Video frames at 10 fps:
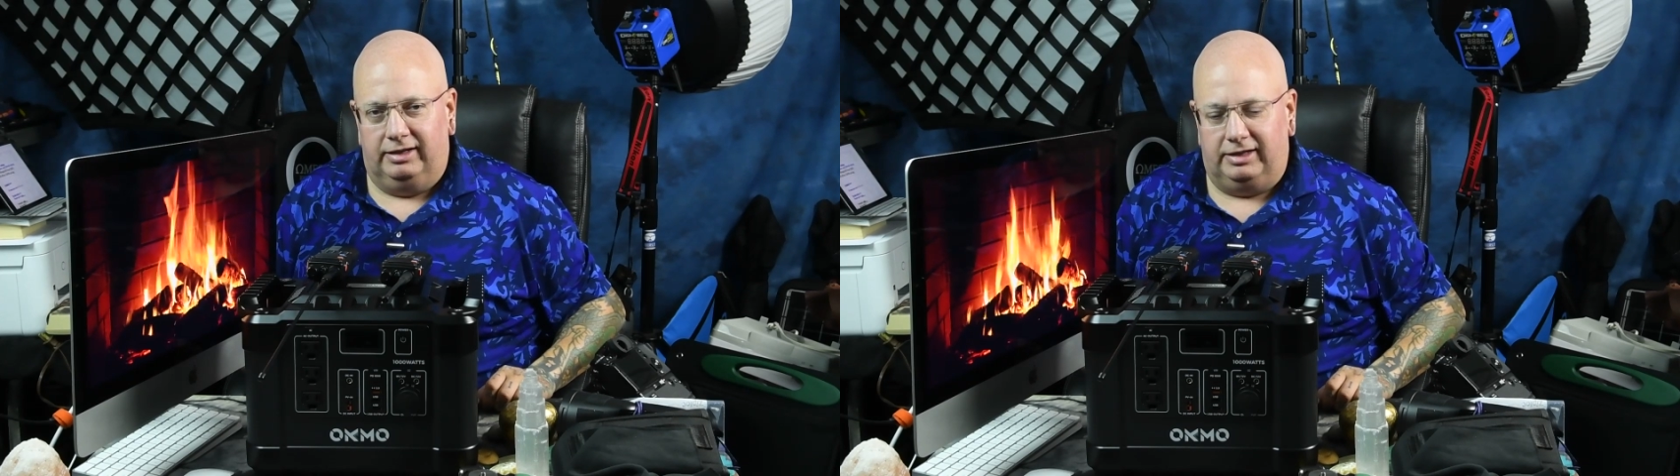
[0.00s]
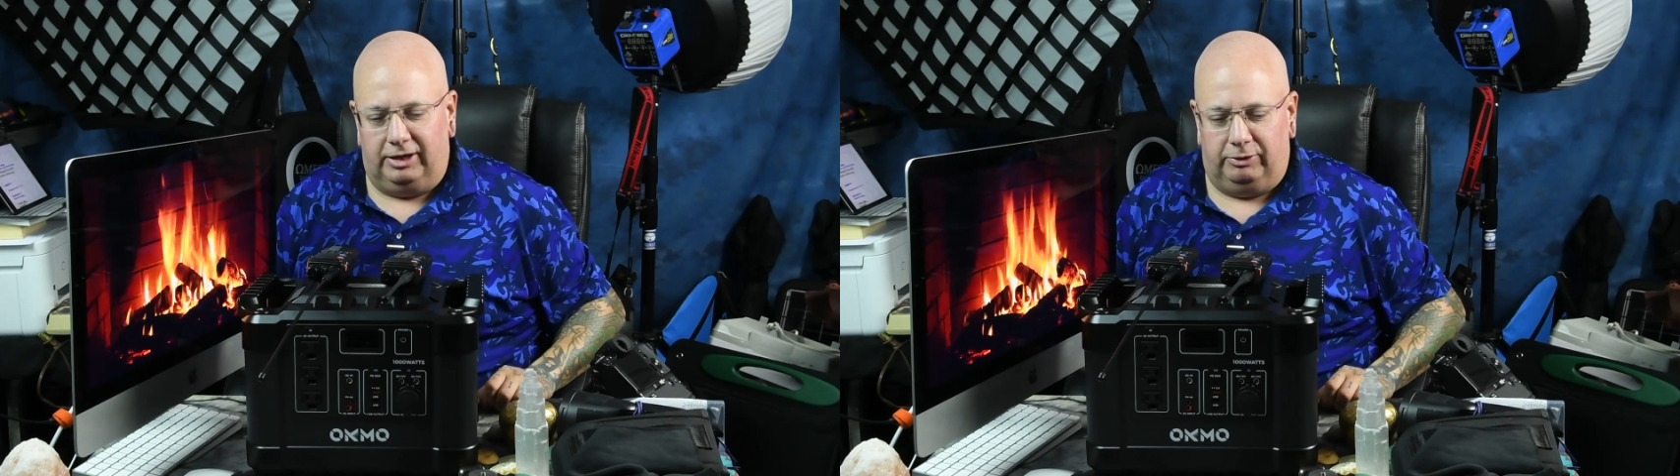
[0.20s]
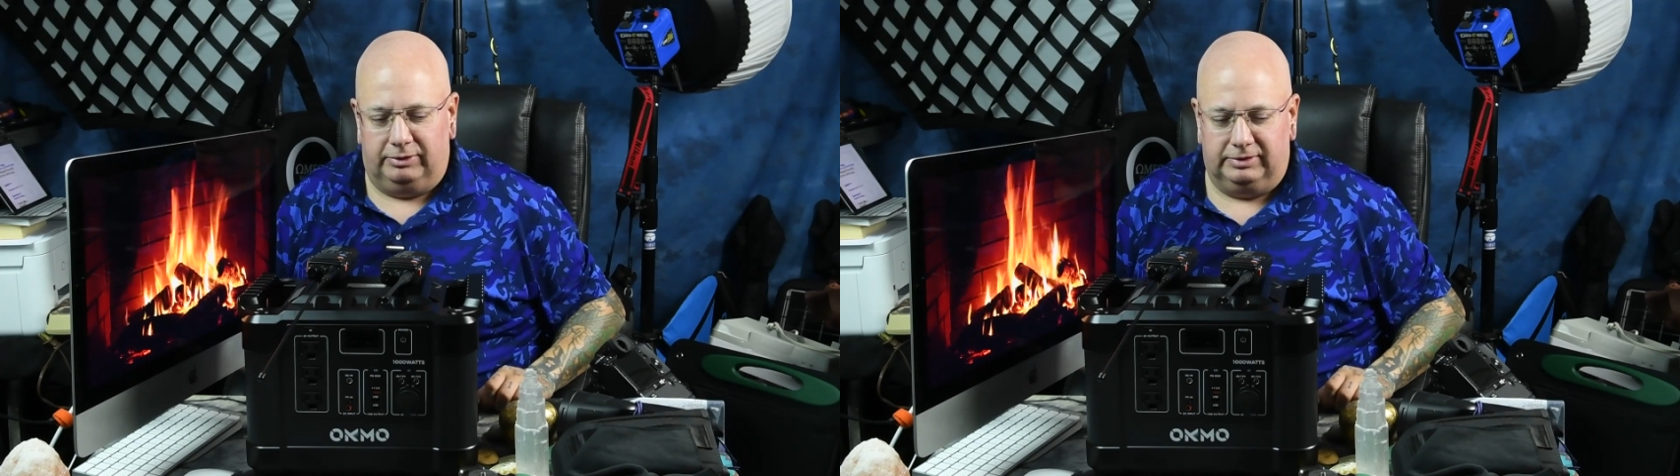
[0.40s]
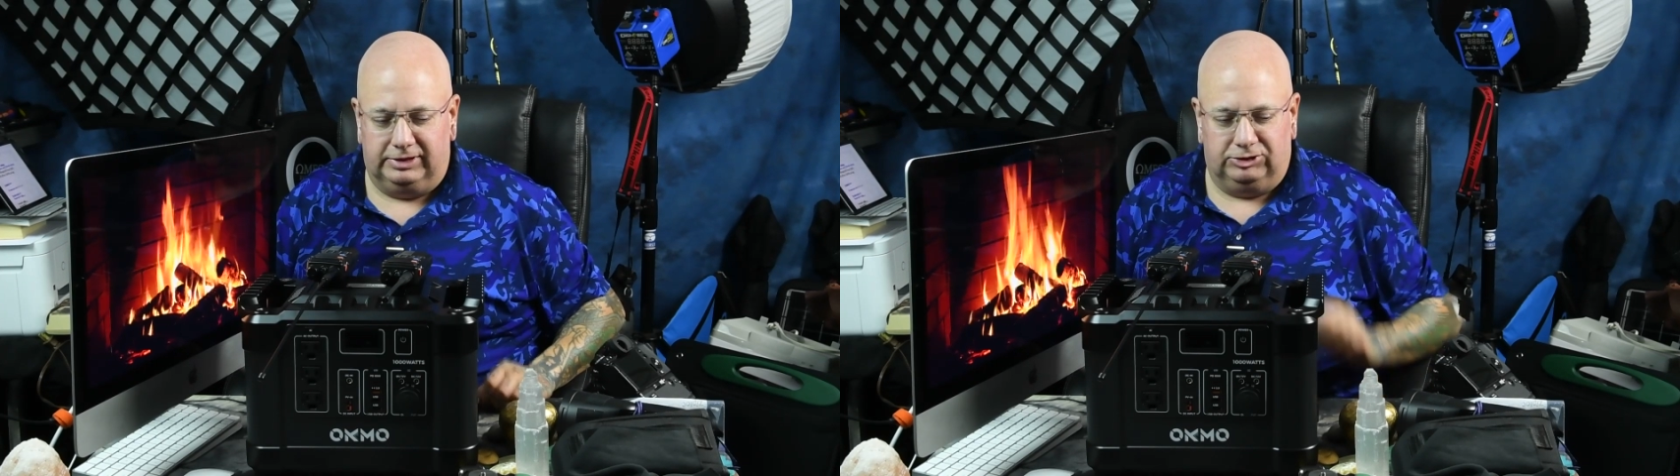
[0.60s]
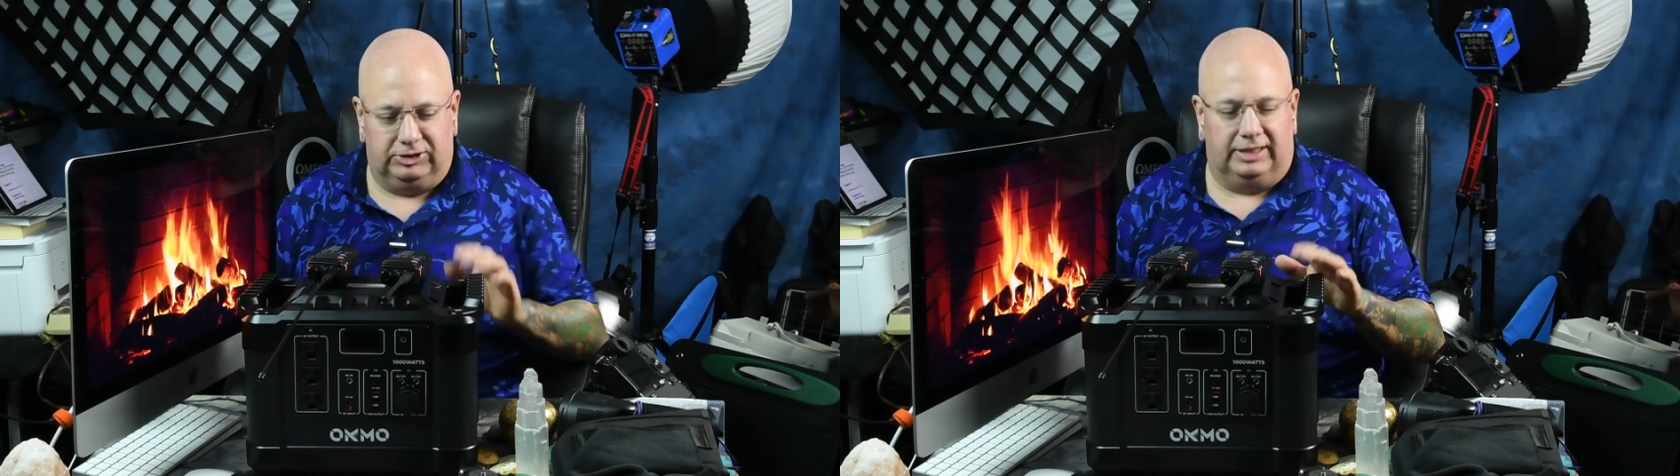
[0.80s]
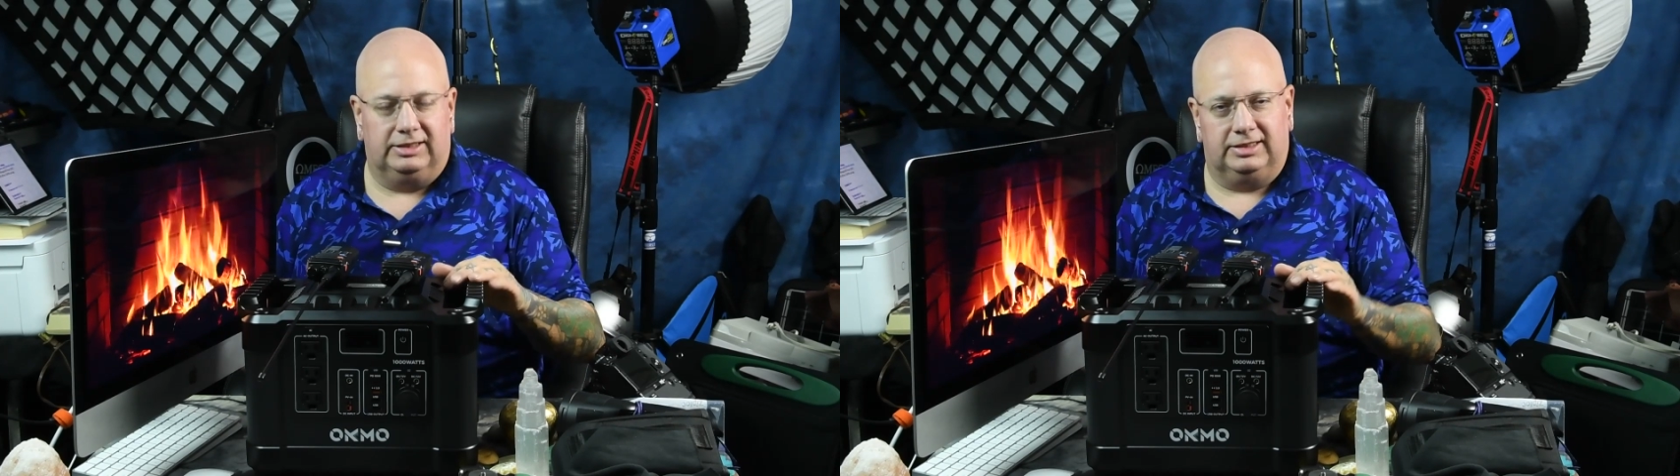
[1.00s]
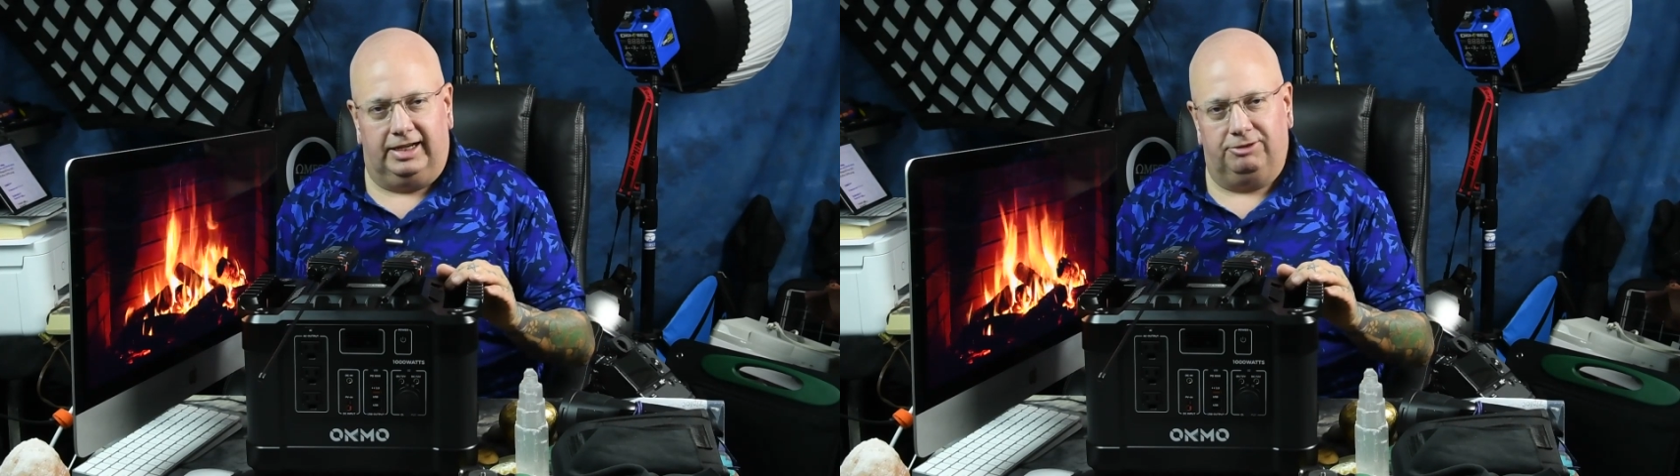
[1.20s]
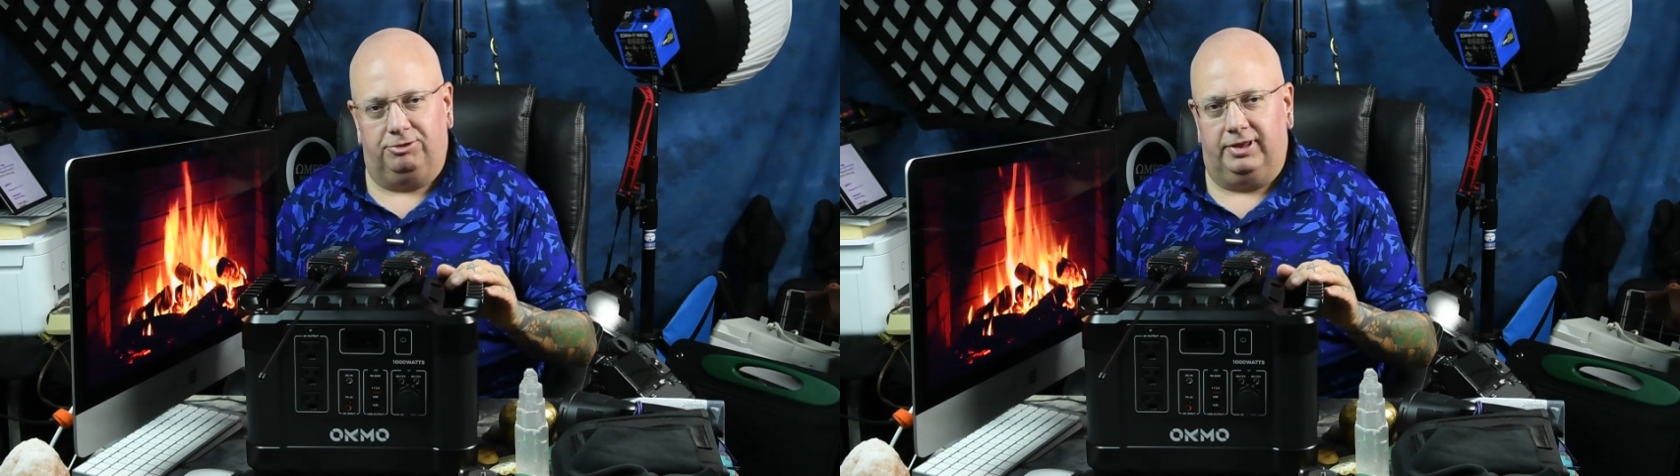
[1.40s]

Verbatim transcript: no, these are not designed